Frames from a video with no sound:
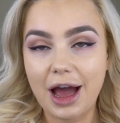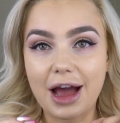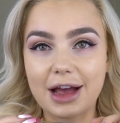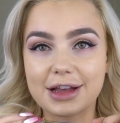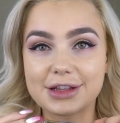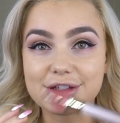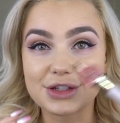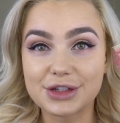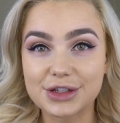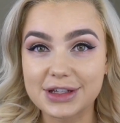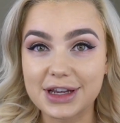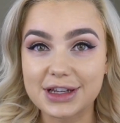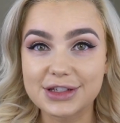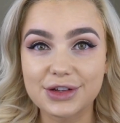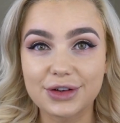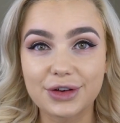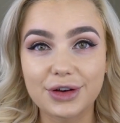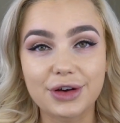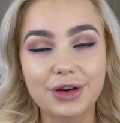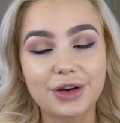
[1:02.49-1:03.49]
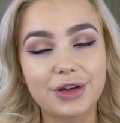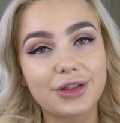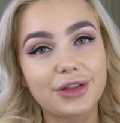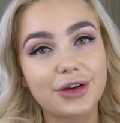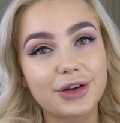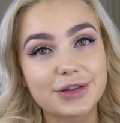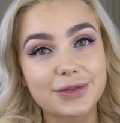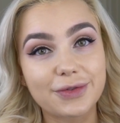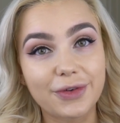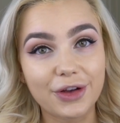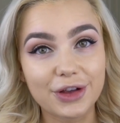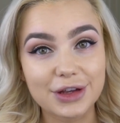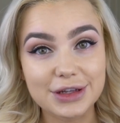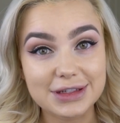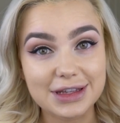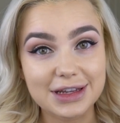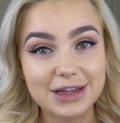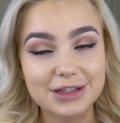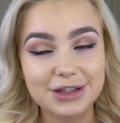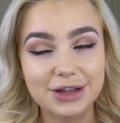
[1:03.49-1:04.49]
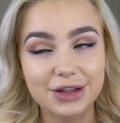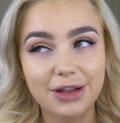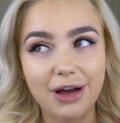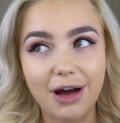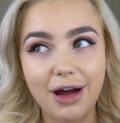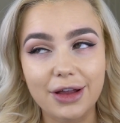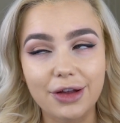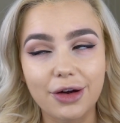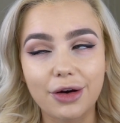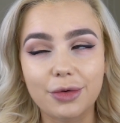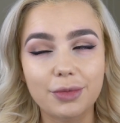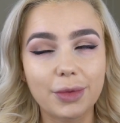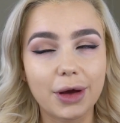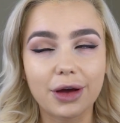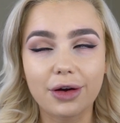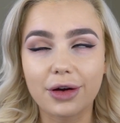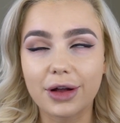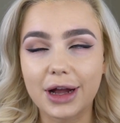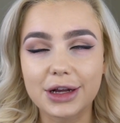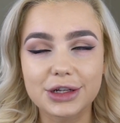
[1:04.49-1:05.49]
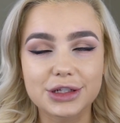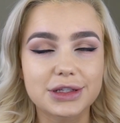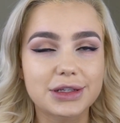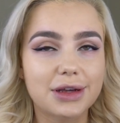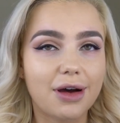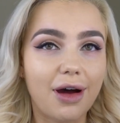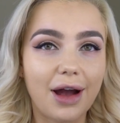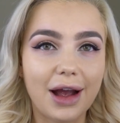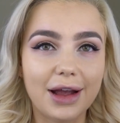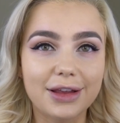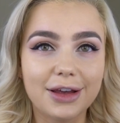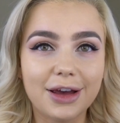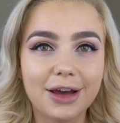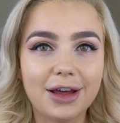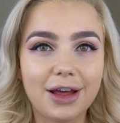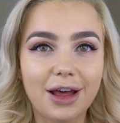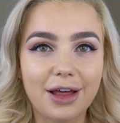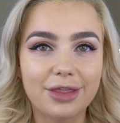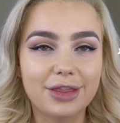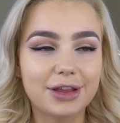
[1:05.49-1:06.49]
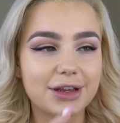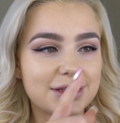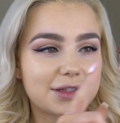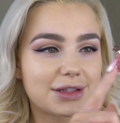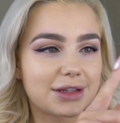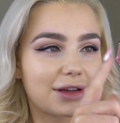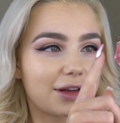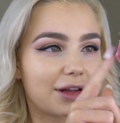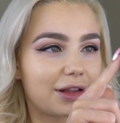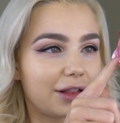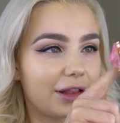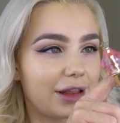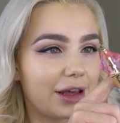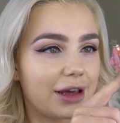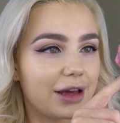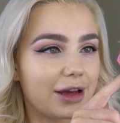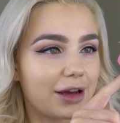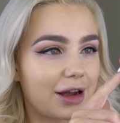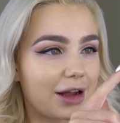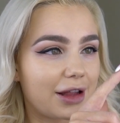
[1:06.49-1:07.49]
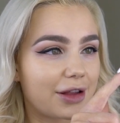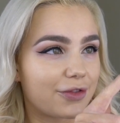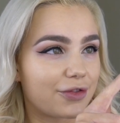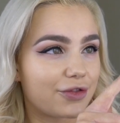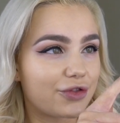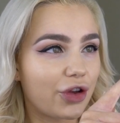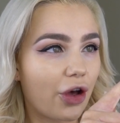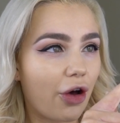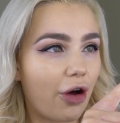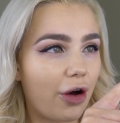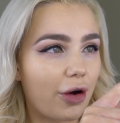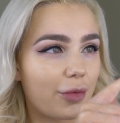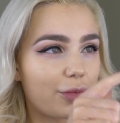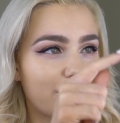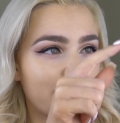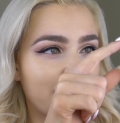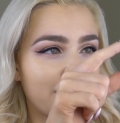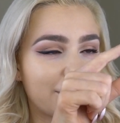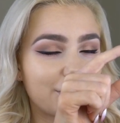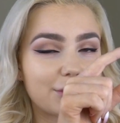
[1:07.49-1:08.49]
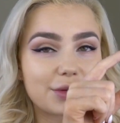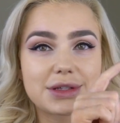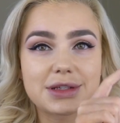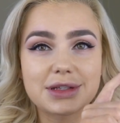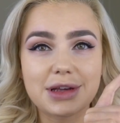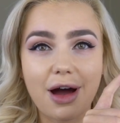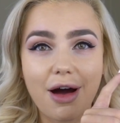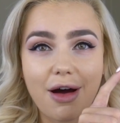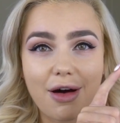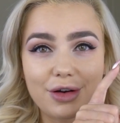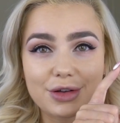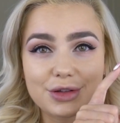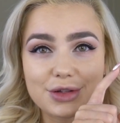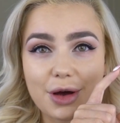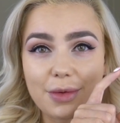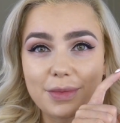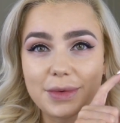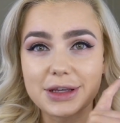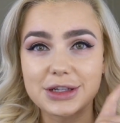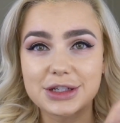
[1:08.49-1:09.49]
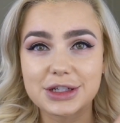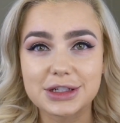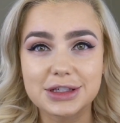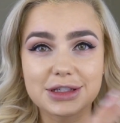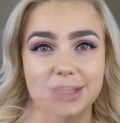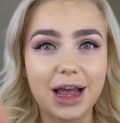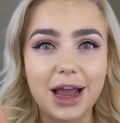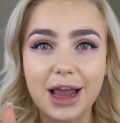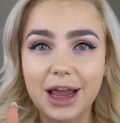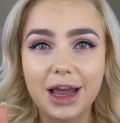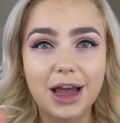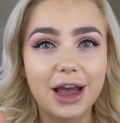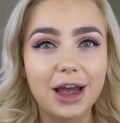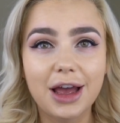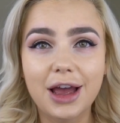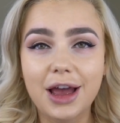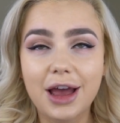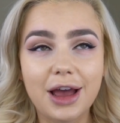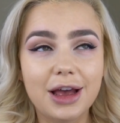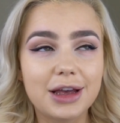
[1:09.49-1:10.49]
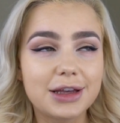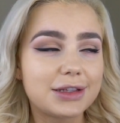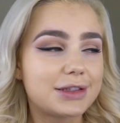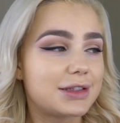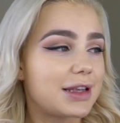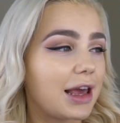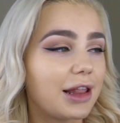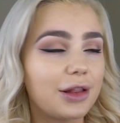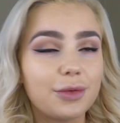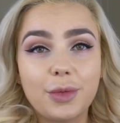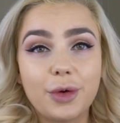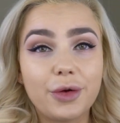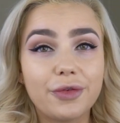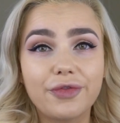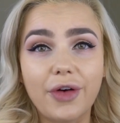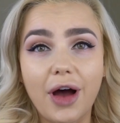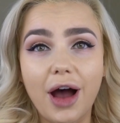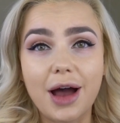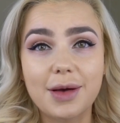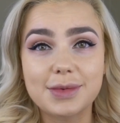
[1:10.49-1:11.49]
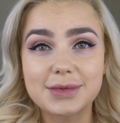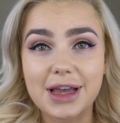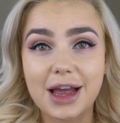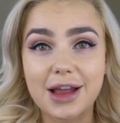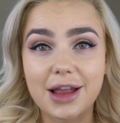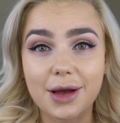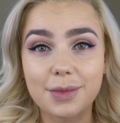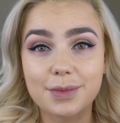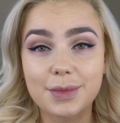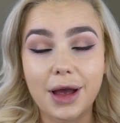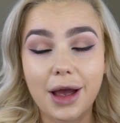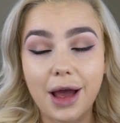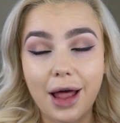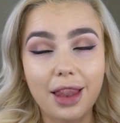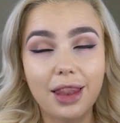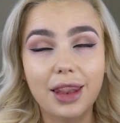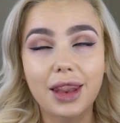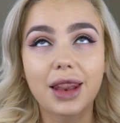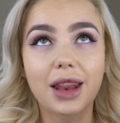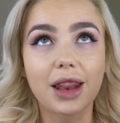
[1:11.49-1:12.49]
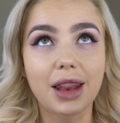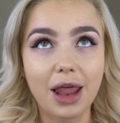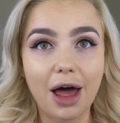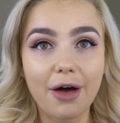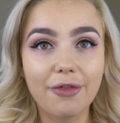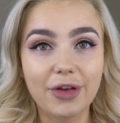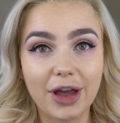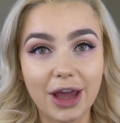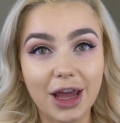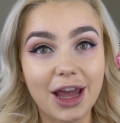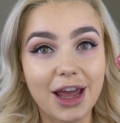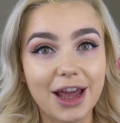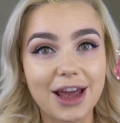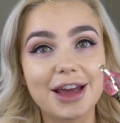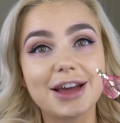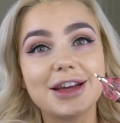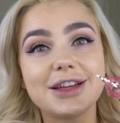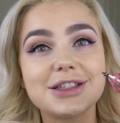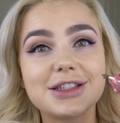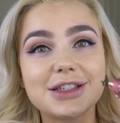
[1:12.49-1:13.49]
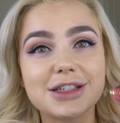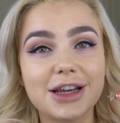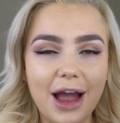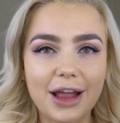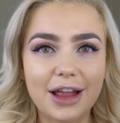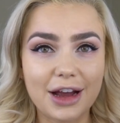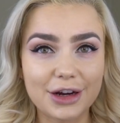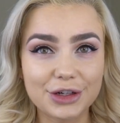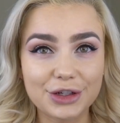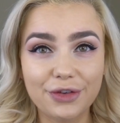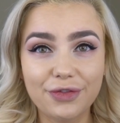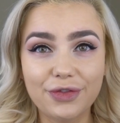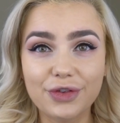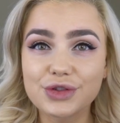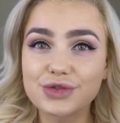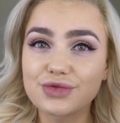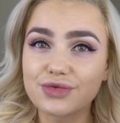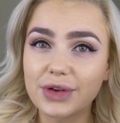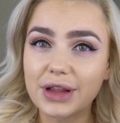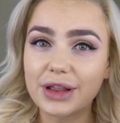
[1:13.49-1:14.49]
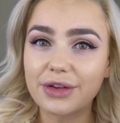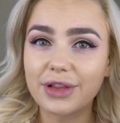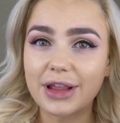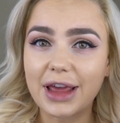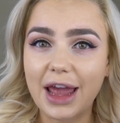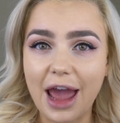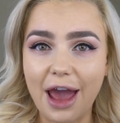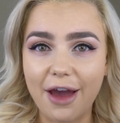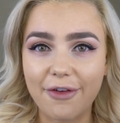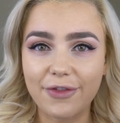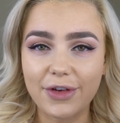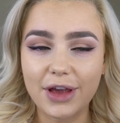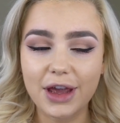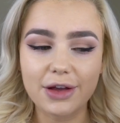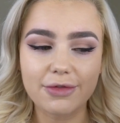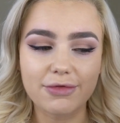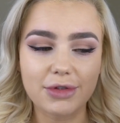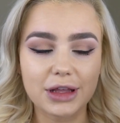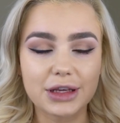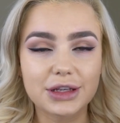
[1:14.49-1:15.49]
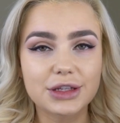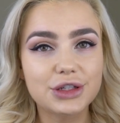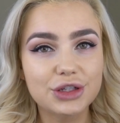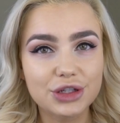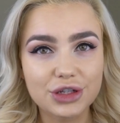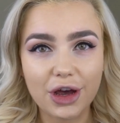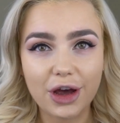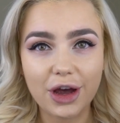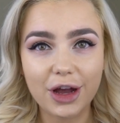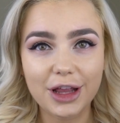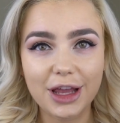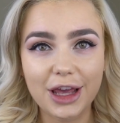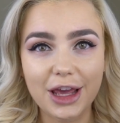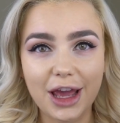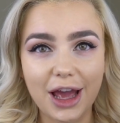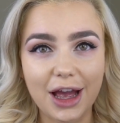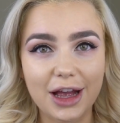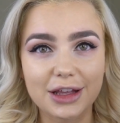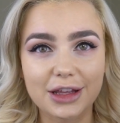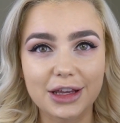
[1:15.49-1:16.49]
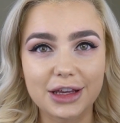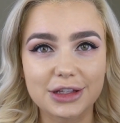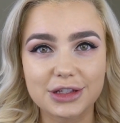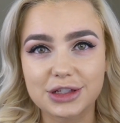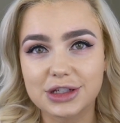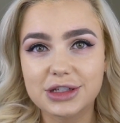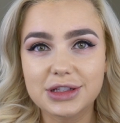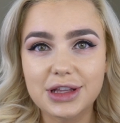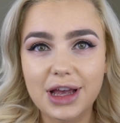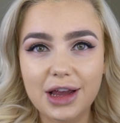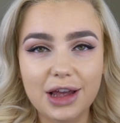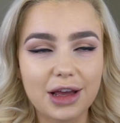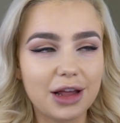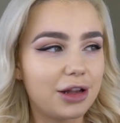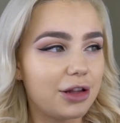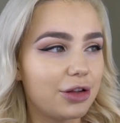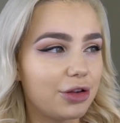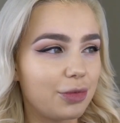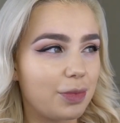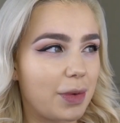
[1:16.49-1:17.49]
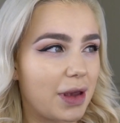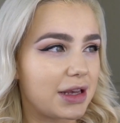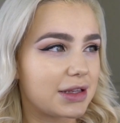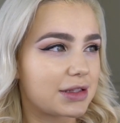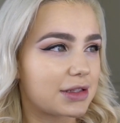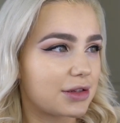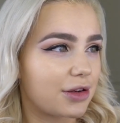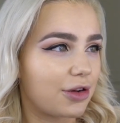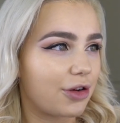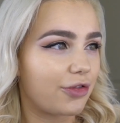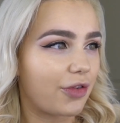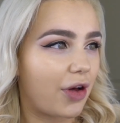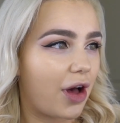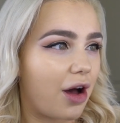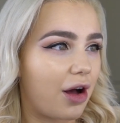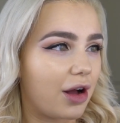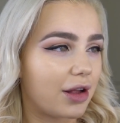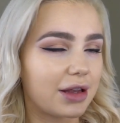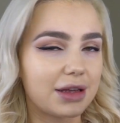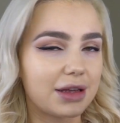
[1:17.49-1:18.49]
As soon as I saw those photos leaked online, oh my god, I just died. This clear kind of top with a little star on top is just like Sailor Moon vibes, and I'm loving it. And it actually feels really heavy and really sturdy, and it's just like a little piece of art.